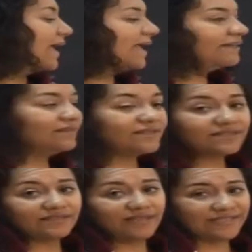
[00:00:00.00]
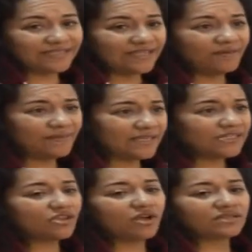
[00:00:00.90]
And this, its name
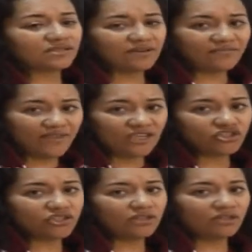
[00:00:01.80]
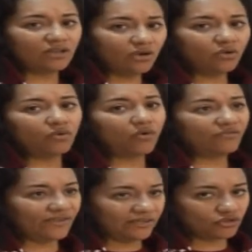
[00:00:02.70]
is conservation law
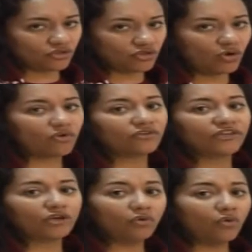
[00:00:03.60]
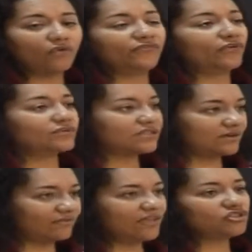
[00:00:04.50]
of energy, or the law of
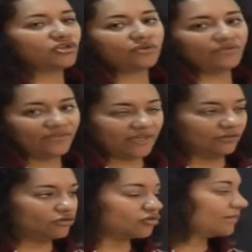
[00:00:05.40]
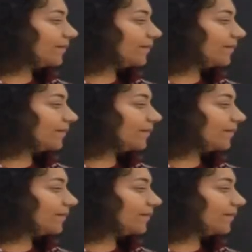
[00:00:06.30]
conservation of energy.